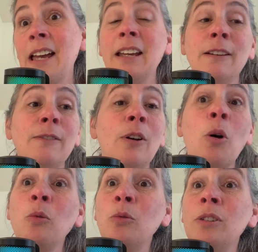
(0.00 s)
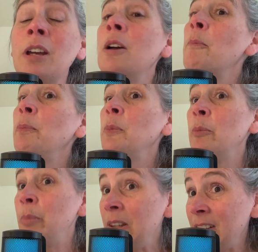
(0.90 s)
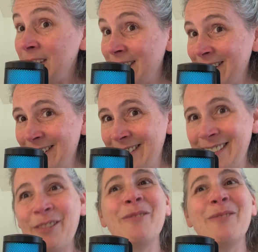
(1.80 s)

I have owned businesses,